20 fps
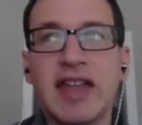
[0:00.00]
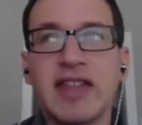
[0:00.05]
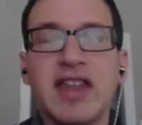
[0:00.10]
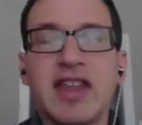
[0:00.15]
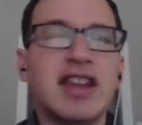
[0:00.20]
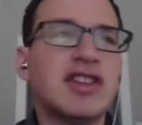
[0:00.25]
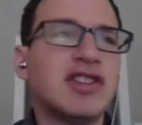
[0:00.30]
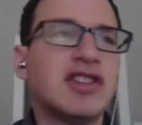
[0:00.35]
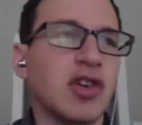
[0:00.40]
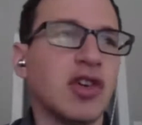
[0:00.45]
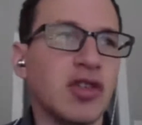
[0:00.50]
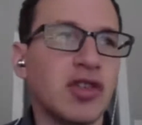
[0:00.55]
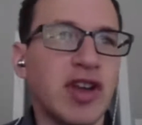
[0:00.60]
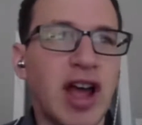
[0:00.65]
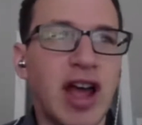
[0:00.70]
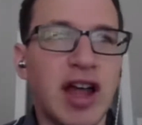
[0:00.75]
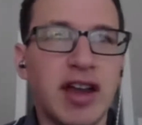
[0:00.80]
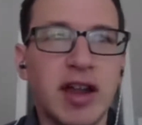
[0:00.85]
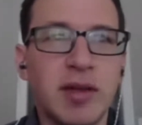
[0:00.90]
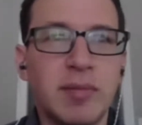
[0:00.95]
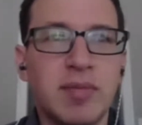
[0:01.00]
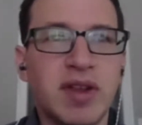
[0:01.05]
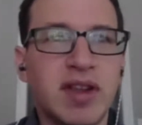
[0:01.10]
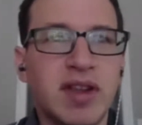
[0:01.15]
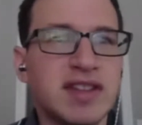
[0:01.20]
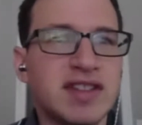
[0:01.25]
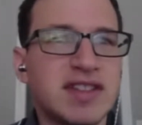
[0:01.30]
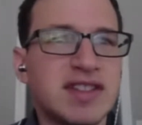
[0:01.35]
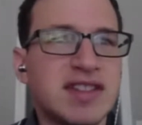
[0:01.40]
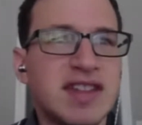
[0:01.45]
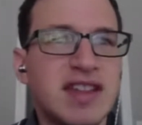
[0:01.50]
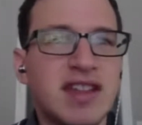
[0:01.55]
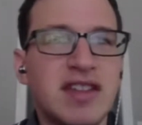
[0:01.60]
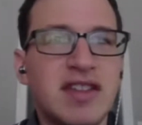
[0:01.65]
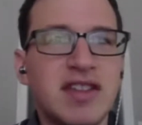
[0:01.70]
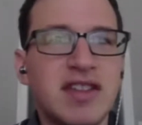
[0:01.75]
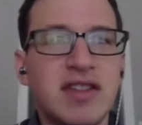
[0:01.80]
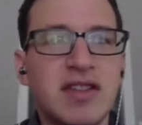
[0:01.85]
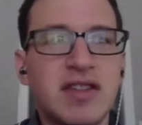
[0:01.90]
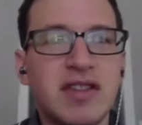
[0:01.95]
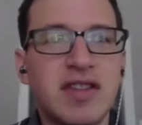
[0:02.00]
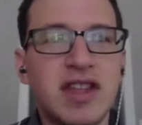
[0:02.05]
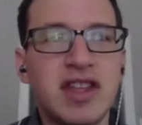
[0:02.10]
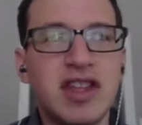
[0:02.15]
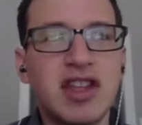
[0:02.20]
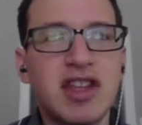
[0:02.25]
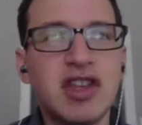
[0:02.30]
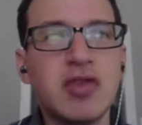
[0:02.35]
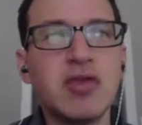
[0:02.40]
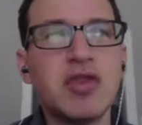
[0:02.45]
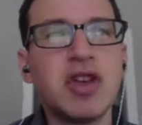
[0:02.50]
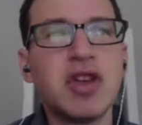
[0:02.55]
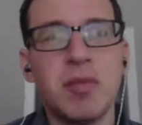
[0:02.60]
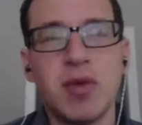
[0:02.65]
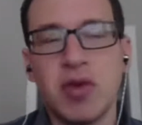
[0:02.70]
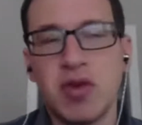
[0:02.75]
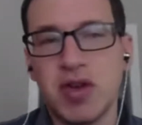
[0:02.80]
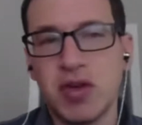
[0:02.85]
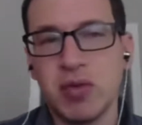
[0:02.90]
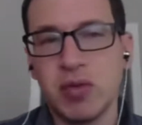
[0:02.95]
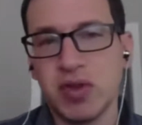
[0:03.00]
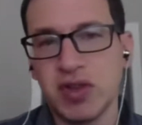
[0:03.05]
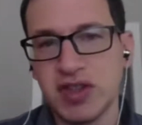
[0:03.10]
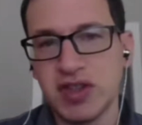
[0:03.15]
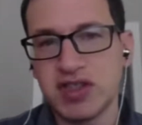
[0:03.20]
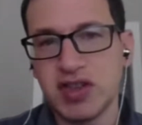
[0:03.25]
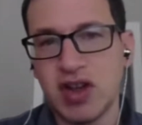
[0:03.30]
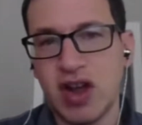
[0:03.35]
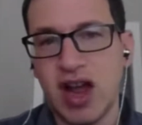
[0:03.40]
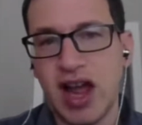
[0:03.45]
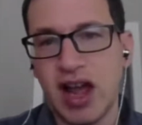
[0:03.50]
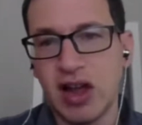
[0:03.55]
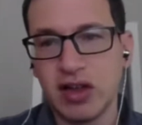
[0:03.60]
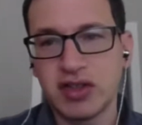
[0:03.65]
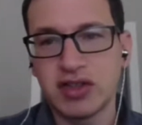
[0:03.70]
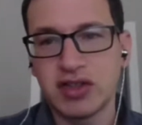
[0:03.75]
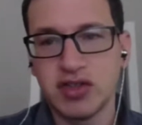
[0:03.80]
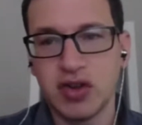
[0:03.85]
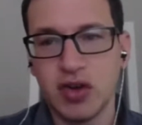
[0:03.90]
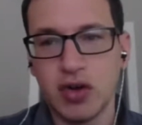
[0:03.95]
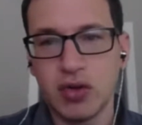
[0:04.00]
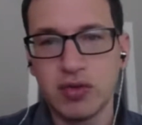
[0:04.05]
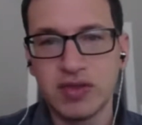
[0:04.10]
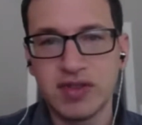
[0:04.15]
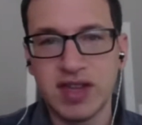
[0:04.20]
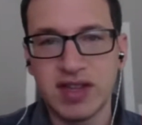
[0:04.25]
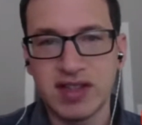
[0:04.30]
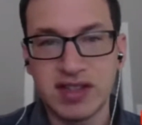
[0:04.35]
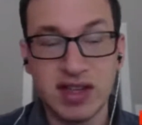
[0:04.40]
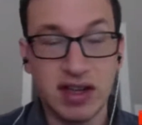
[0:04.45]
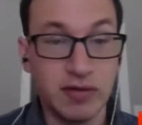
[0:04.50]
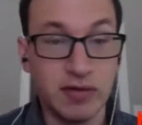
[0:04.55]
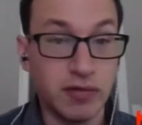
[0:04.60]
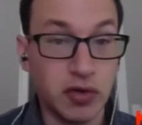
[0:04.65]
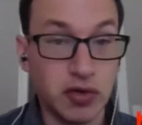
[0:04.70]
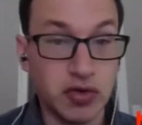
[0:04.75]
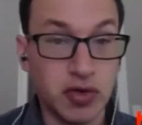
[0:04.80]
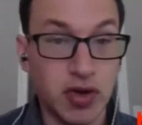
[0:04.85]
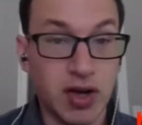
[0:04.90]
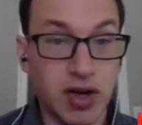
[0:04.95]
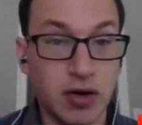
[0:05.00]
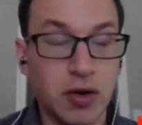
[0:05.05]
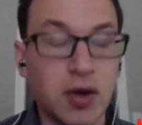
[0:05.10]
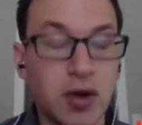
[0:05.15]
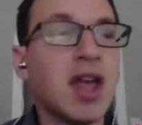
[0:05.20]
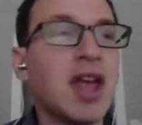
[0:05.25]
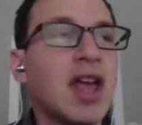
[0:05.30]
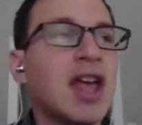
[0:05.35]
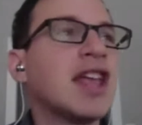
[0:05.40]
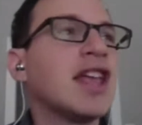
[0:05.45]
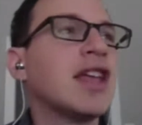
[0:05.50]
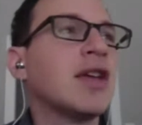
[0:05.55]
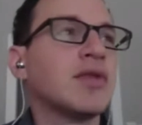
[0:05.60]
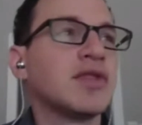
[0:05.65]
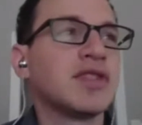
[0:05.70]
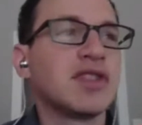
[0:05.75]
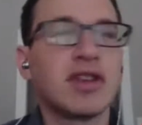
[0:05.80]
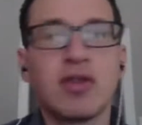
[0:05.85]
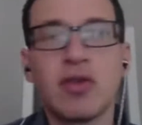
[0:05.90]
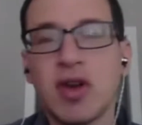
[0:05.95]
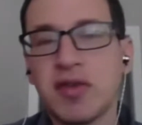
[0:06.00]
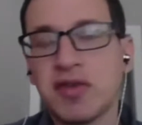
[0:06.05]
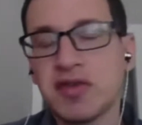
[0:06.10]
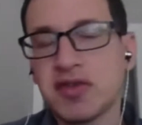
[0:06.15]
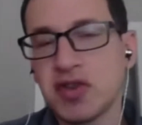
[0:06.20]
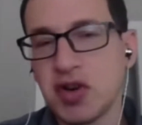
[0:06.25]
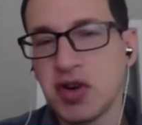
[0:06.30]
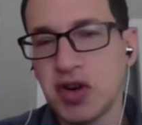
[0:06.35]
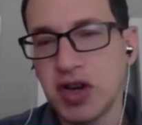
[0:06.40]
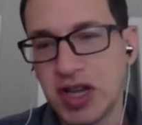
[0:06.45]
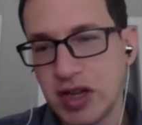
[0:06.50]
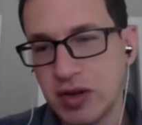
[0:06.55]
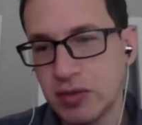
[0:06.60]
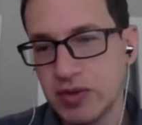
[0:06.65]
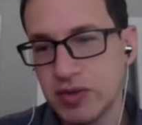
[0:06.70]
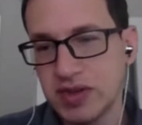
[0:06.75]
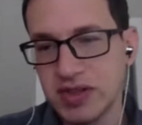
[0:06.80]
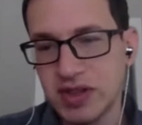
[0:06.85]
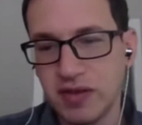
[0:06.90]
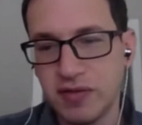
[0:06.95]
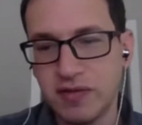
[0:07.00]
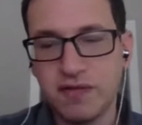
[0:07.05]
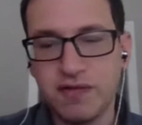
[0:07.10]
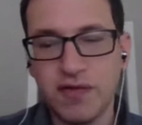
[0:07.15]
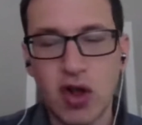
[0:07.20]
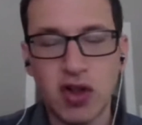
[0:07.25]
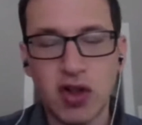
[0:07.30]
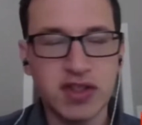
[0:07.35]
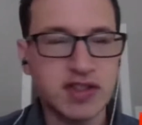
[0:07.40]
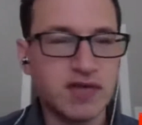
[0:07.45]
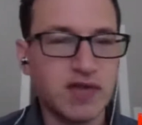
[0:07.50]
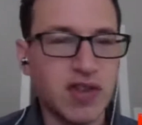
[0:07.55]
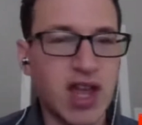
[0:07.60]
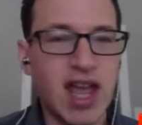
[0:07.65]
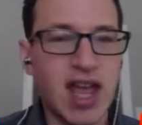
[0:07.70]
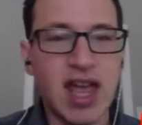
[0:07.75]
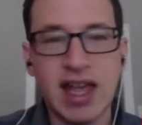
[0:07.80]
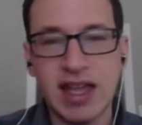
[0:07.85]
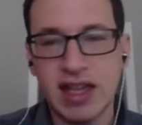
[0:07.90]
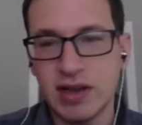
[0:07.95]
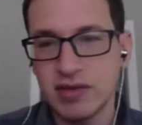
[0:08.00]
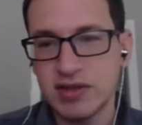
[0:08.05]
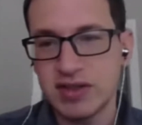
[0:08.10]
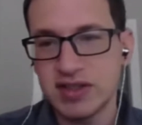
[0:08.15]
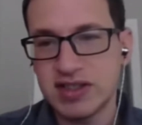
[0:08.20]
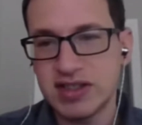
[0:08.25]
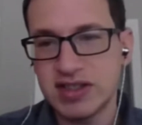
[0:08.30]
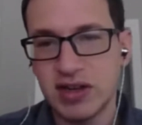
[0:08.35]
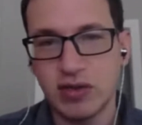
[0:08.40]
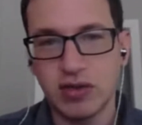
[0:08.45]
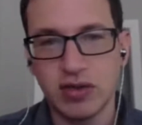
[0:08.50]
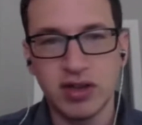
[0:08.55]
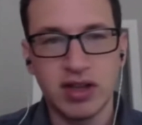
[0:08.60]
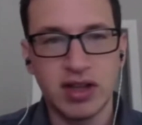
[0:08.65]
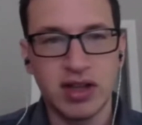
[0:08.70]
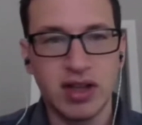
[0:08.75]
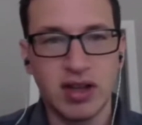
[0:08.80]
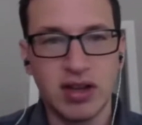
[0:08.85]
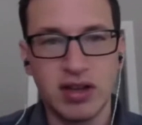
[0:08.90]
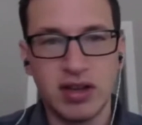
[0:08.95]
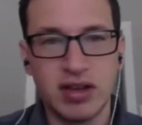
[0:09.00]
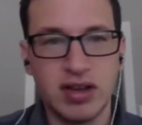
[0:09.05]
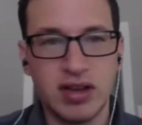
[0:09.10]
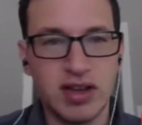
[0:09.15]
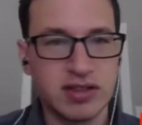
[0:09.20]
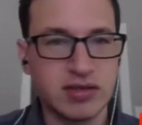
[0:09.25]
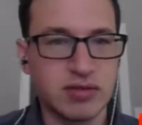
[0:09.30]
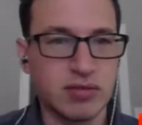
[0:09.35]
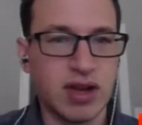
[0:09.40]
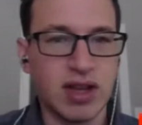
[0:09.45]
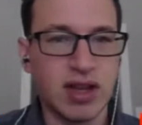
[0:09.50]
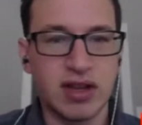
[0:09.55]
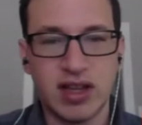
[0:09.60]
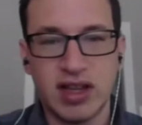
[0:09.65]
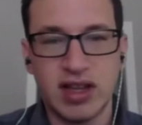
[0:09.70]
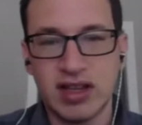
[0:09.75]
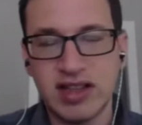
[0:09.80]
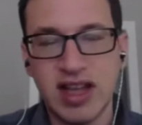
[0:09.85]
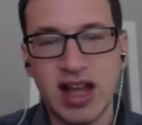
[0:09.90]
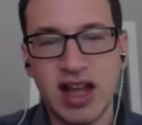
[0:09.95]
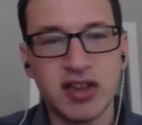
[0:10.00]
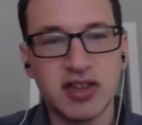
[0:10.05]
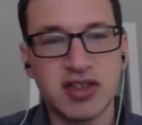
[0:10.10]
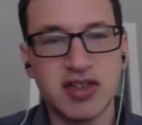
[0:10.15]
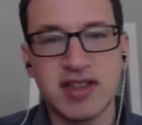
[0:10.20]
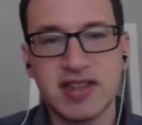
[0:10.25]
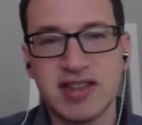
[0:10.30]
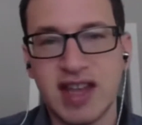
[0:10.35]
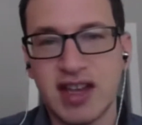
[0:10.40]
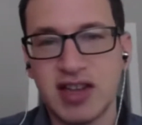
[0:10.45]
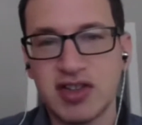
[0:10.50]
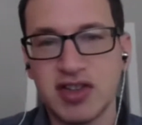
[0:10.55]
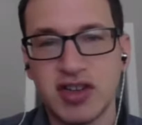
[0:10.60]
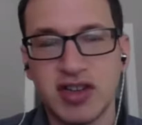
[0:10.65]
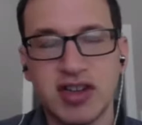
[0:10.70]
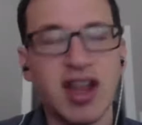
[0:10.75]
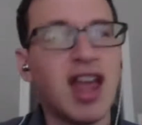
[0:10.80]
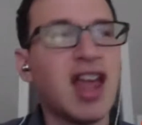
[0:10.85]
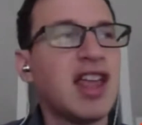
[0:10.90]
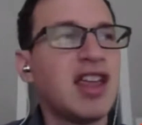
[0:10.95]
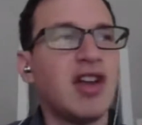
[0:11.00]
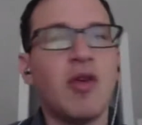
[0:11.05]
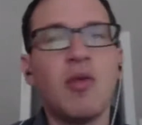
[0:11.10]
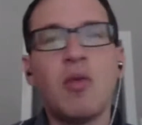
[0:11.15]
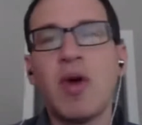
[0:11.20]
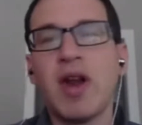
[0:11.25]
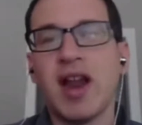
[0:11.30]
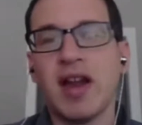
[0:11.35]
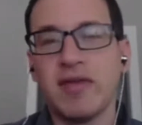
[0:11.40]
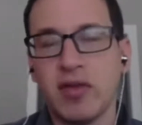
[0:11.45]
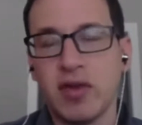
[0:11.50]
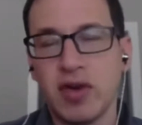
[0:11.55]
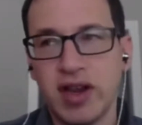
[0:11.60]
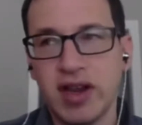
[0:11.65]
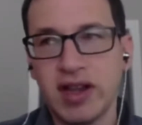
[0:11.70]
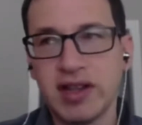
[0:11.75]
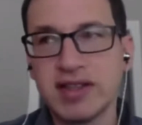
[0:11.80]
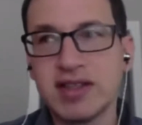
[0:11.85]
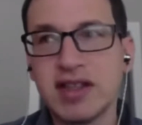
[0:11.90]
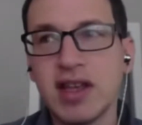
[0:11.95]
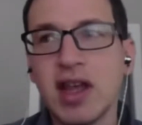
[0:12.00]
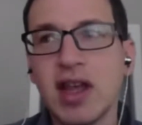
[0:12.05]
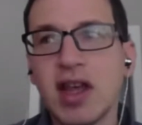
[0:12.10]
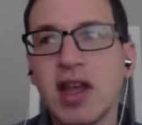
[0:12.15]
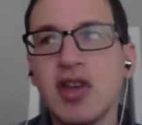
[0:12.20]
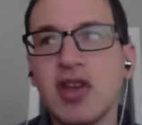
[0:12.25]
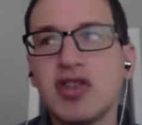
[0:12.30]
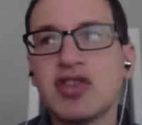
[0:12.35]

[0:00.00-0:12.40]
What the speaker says: And then he turned on it because the Q community really saw Alex Jones as an infiltrator. He was a grifter. He was a false flag. He was secretly an Israeli intelligence agent, whatever it is.